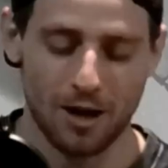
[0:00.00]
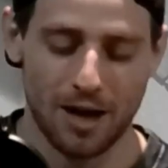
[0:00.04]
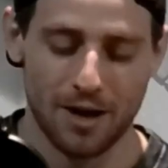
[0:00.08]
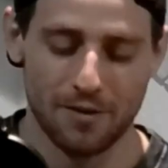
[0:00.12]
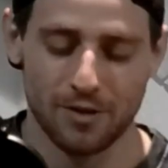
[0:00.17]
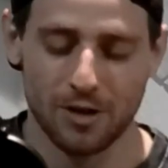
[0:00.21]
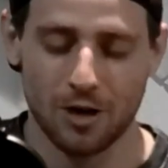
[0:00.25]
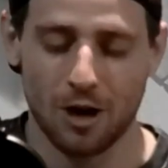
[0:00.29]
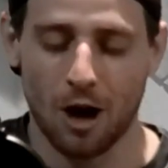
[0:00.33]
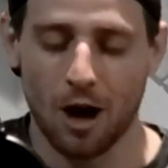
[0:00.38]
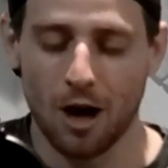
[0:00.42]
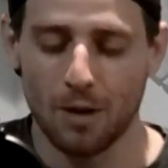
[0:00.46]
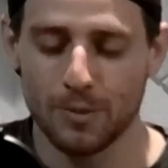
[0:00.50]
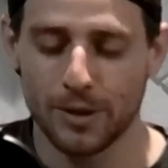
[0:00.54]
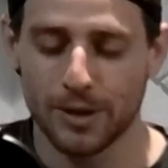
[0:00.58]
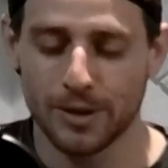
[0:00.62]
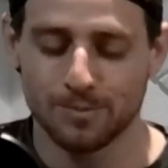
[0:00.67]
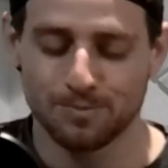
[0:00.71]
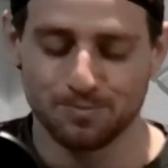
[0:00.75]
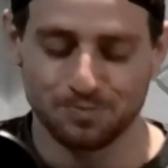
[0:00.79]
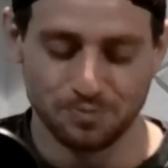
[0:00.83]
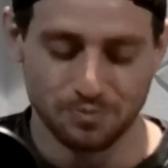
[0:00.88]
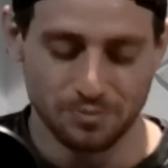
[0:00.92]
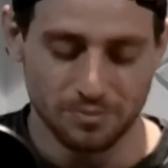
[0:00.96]
having a
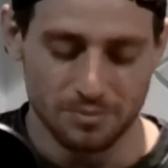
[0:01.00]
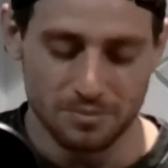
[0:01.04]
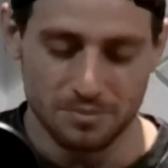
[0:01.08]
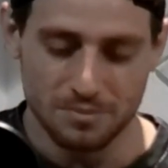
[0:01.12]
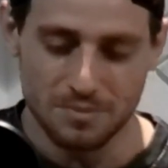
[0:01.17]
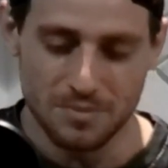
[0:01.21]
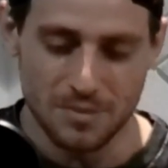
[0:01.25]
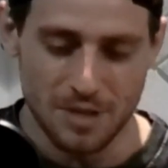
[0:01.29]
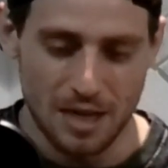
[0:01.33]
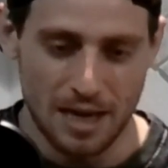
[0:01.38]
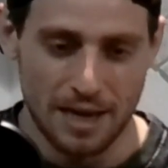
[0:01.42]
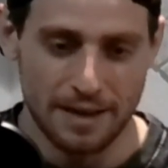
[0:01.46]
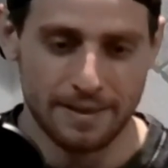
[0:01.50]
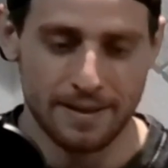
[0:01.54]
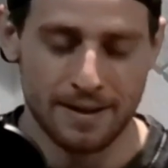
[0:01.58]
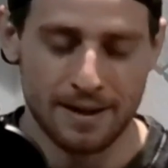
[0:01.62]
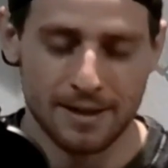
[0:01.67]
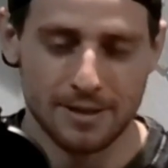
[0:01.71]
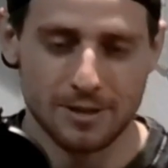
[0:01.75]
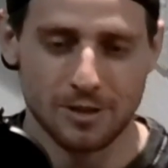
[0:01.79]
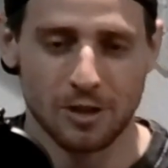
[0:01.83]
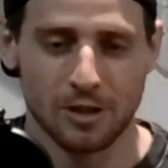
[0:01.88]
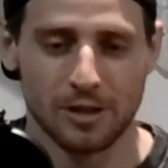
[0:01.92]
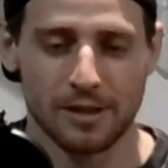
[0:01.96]
hobby. And then
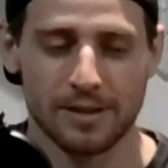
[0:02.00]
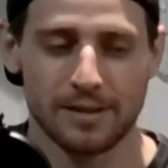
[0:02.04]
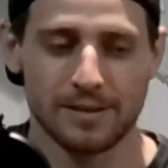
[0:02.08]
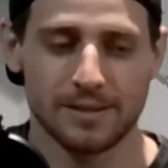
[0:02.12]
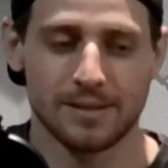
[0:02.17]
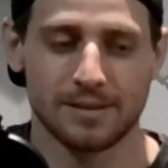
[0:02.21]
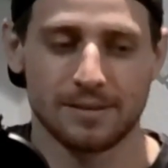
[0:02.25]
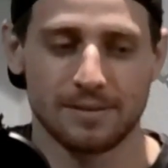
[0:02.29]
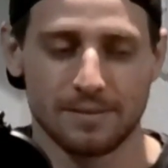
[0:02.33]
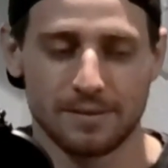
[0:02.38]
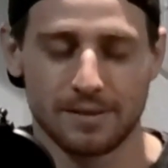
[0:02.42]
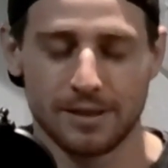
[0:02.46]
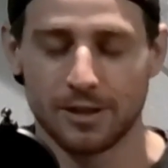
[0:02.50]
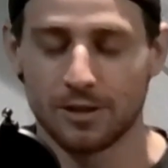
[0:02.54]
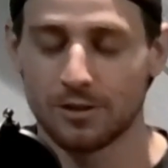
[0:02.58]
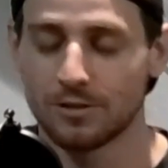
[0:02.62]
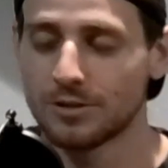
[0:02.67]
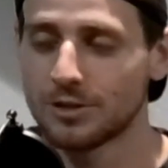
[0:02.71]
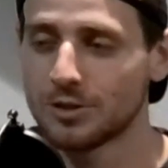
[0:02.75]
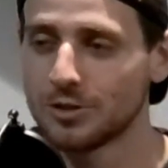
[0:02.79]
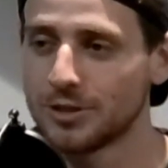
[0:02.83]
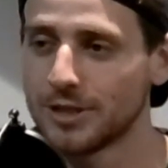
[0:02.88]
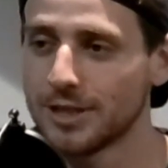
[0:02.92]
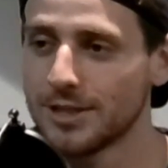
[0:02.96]
I started,
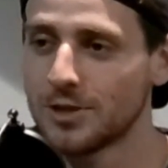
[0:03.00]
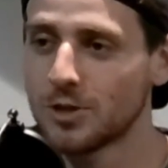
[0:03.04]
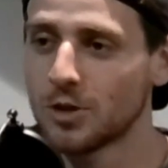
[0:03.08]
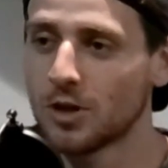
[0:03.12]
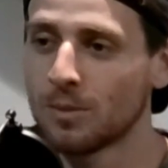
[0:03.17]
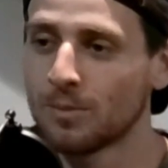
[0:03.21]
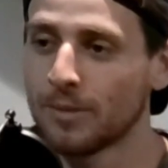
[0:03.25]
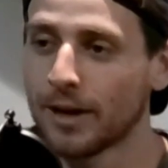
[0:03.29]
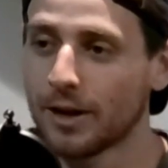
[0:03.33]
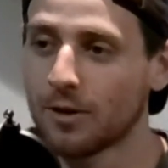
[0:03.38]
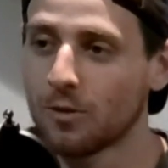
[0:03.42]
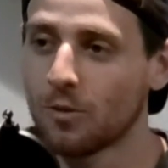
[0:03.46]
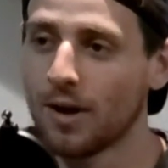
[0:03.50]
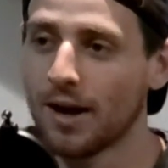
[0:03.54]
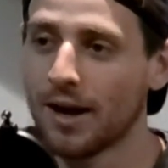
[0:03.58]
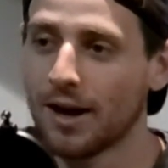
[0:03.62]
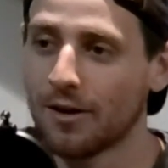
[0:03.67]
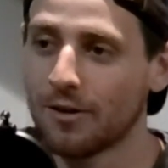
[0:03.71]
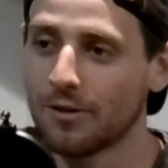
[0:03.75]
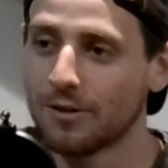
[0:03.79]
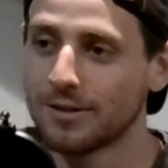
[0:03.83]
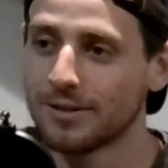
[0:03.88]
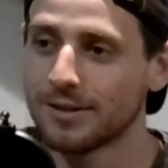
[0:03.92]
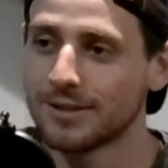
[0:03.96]
jujitsu, and I'm like,
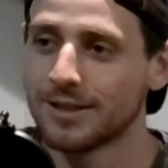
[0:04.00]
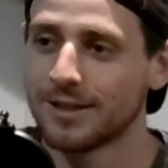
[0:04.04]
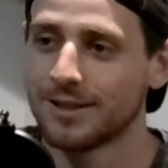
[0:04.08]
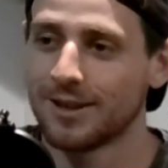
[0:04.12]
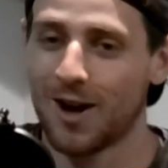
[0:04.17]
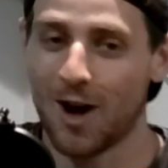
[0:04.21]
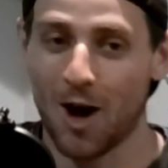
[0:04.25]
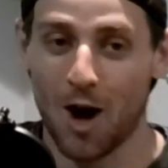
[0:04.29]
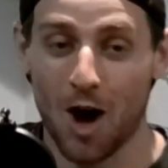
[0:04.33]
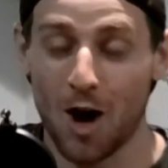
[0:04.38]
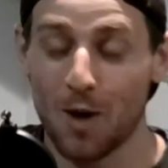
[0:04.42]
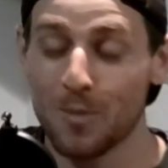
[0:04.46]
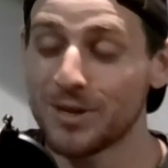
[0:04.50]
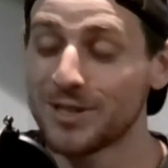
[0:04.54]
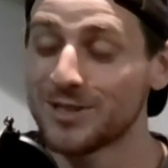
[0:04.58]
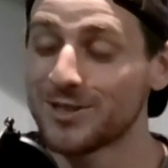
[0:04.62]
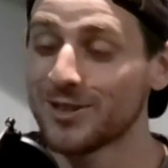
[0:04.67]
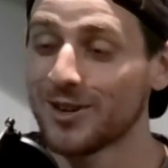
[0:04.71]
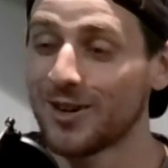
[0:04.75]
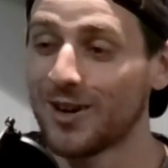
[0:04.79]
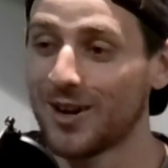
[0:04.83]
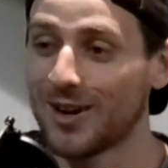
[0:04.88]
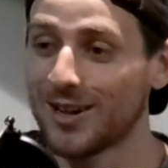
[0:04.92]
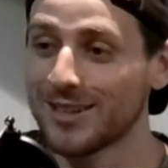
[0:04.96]
wow, hobbies
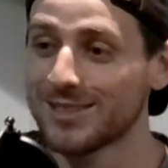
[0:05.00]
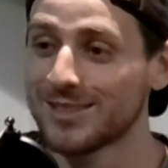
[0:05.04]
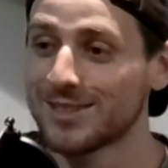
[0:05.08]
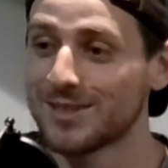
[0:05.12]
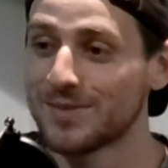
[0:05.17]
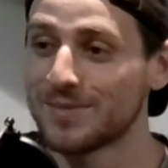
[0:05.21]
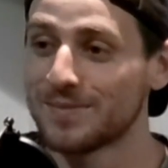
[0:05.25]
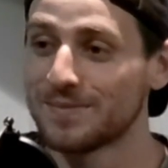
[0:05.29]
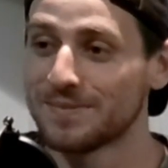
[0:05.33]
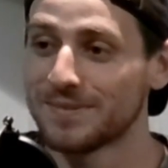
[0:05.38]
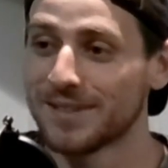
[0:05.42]
are awesome.